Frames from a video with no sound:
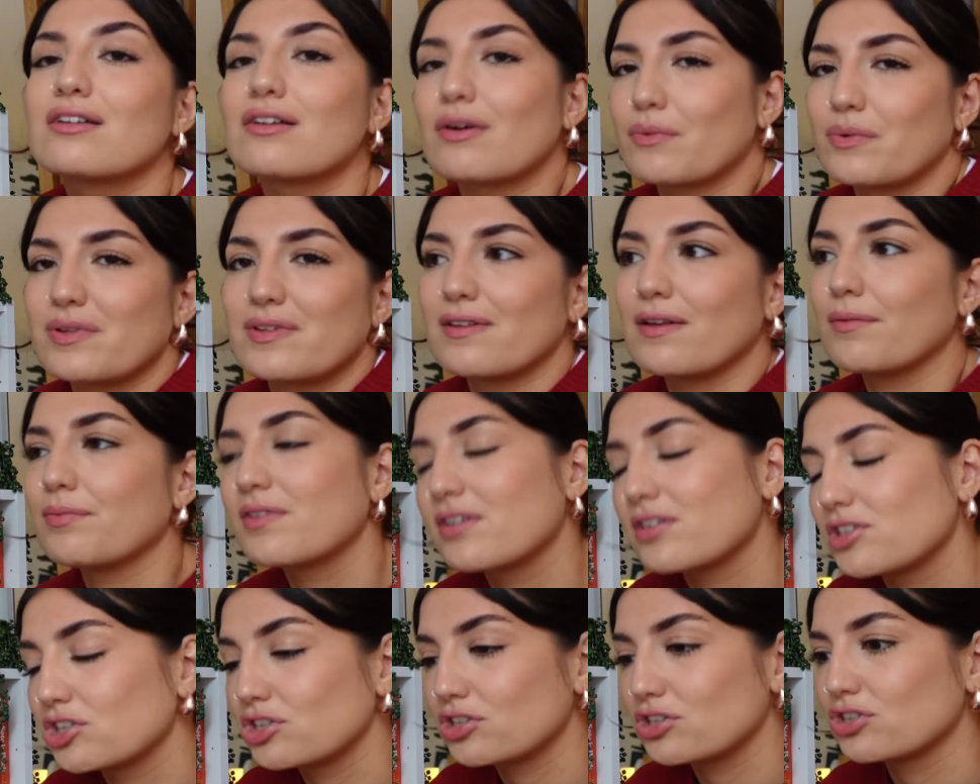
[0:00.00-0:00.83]

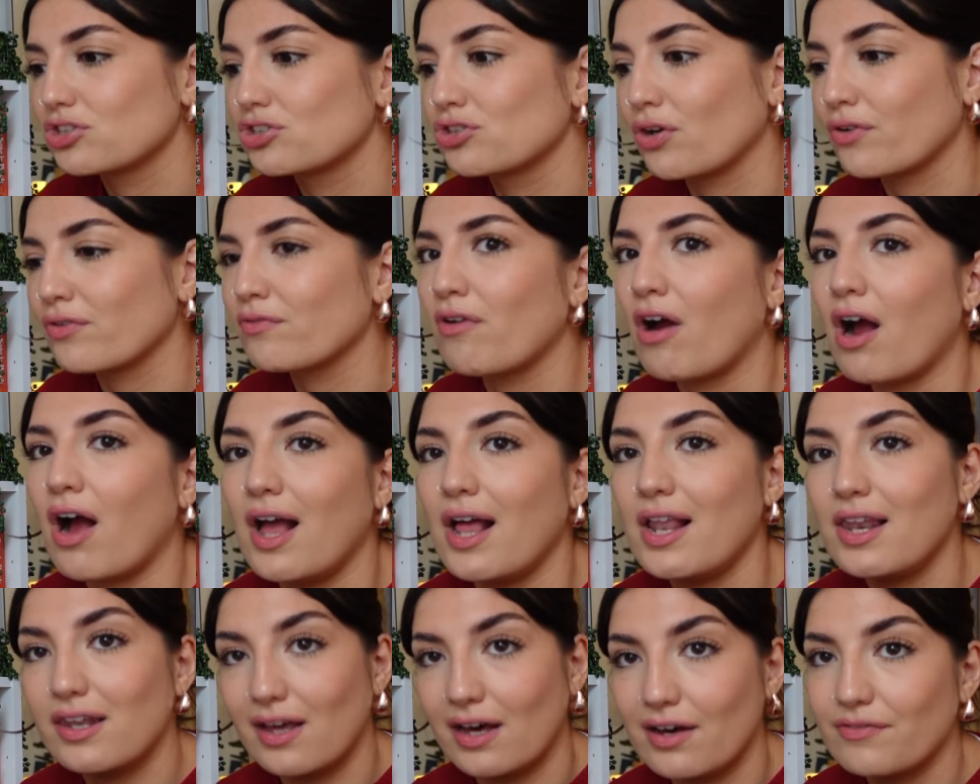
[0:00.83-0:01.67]
sub-genre. I
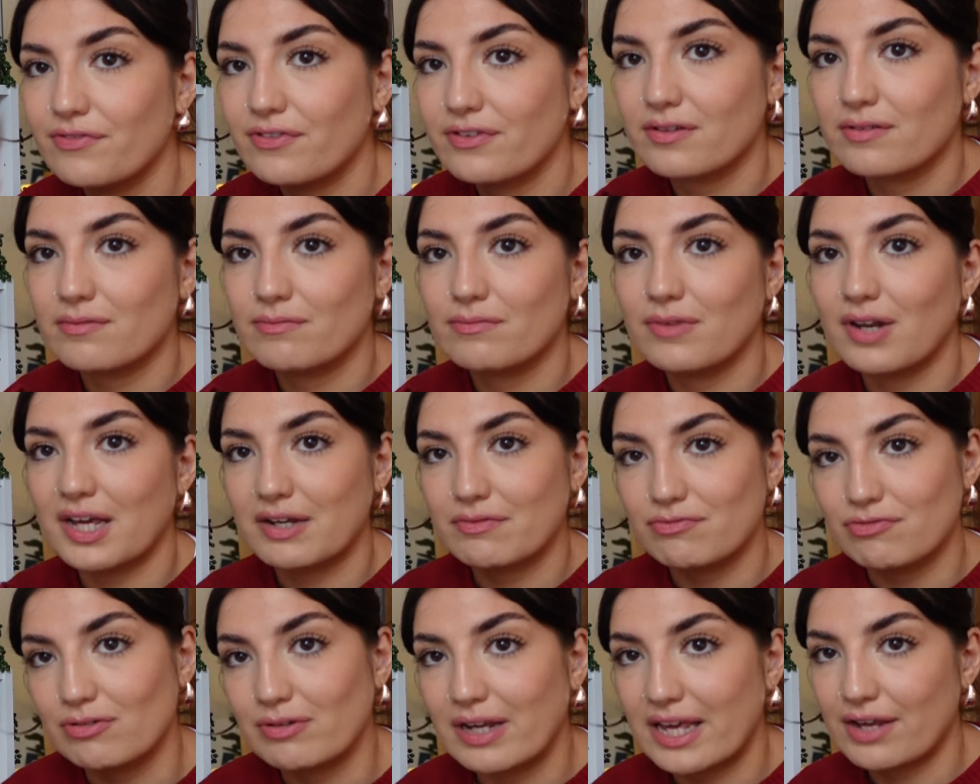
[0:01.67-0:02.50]
love
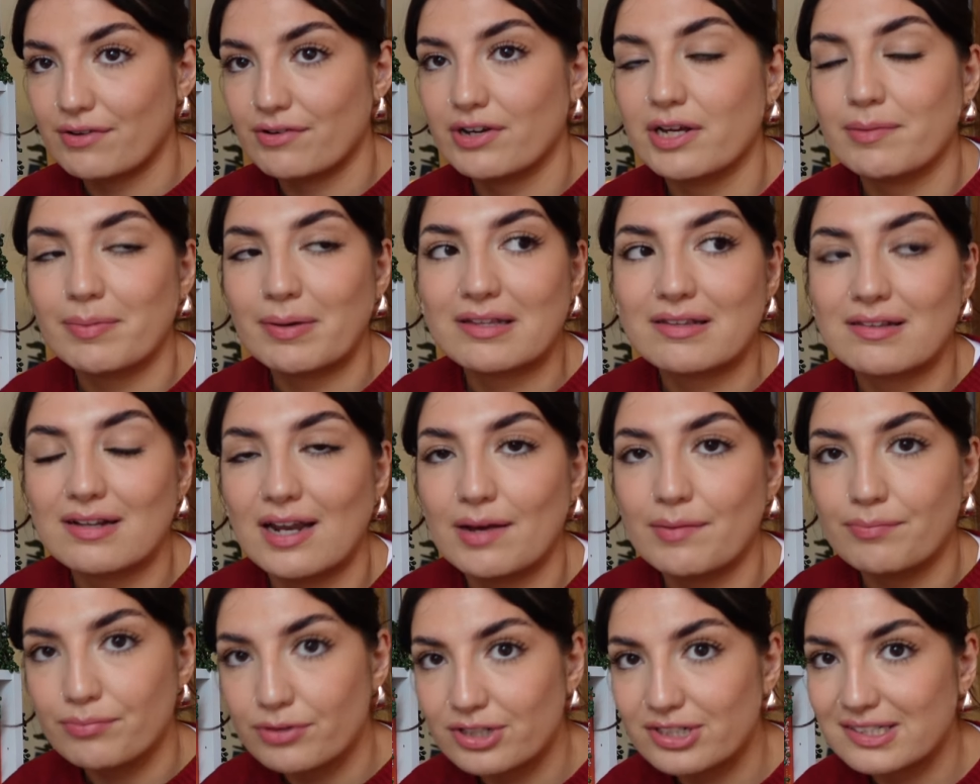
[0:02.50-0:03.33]
like hearing about
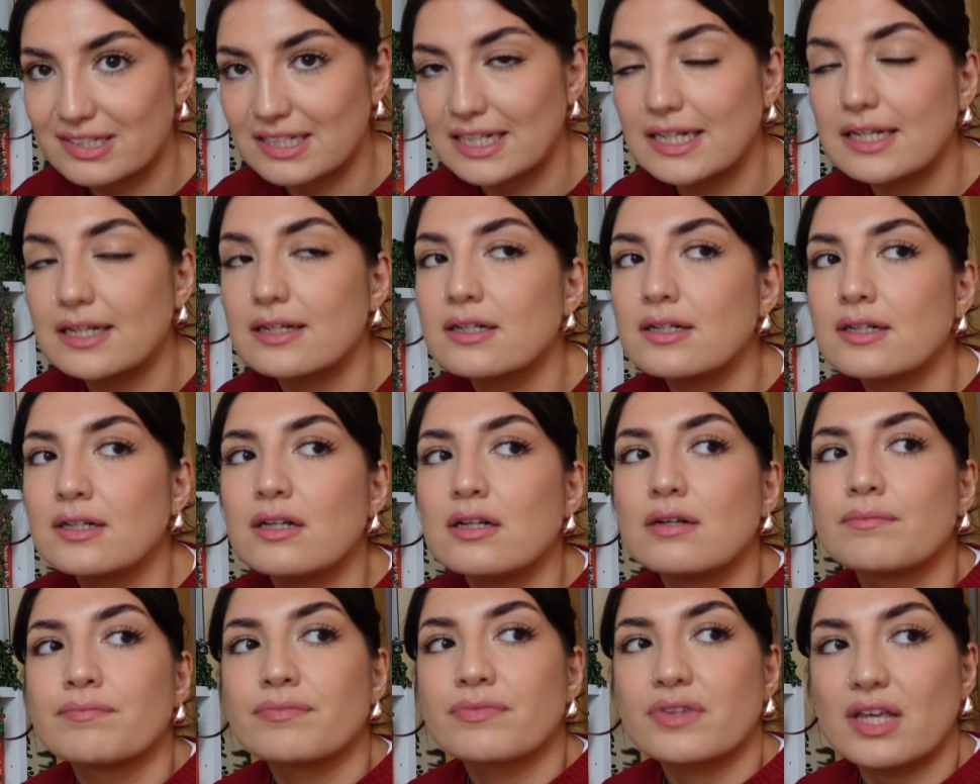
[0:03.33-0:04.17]
celebrity
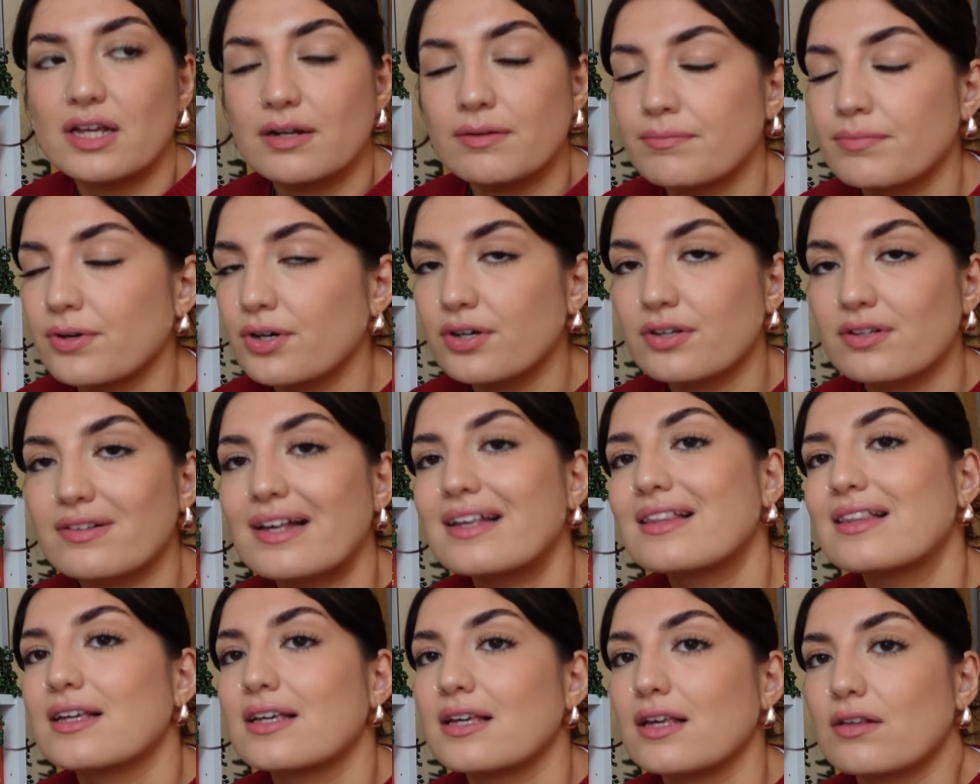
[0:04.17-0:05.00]
in books. I
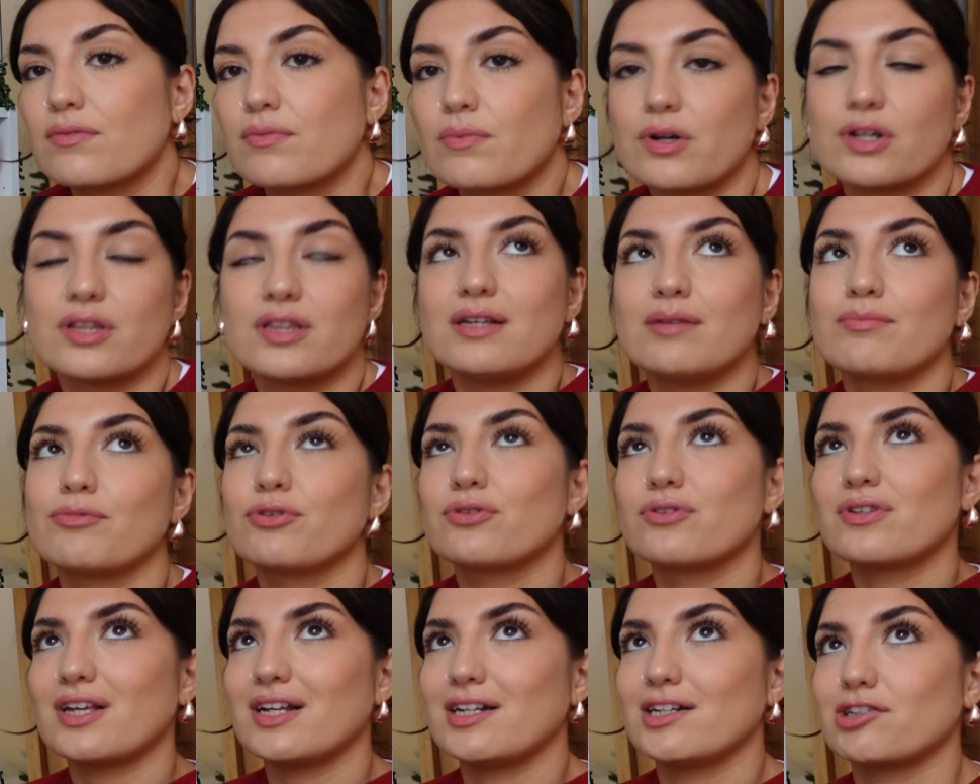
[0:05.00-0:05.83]
think it is one of the
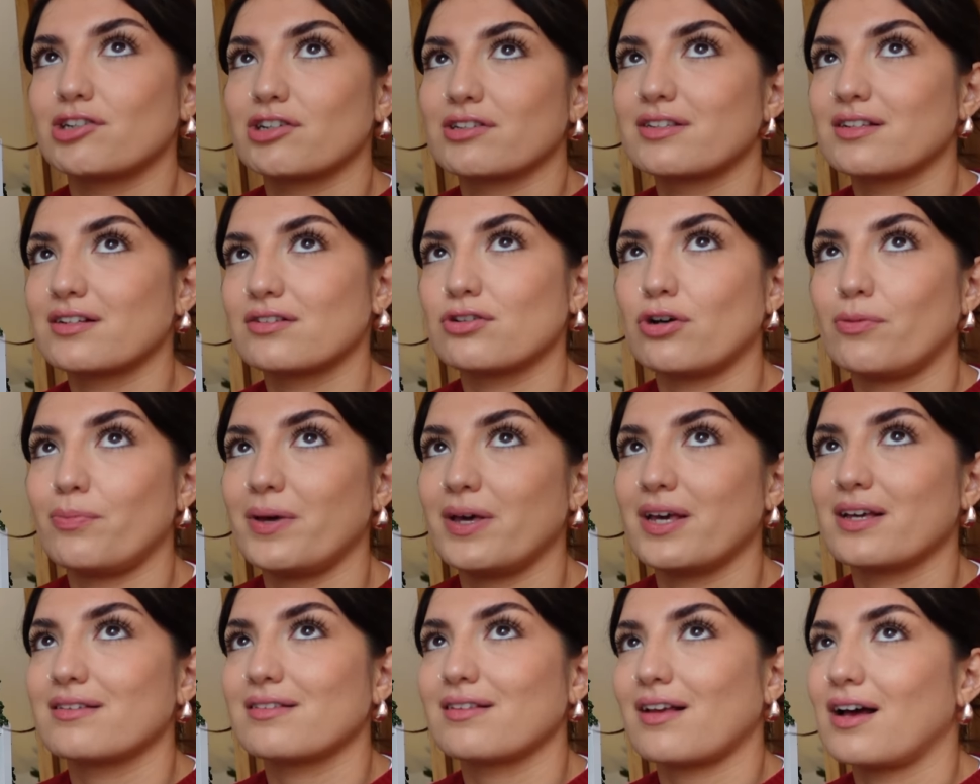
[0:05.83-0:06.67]
most interesting
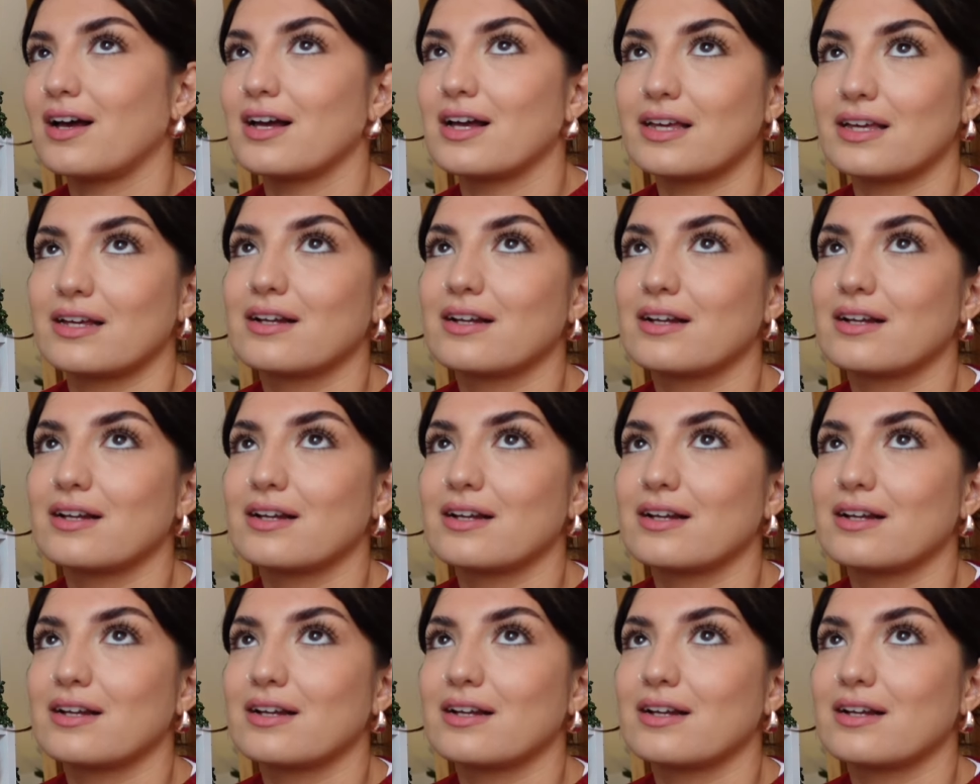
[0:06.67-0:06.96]
topics. I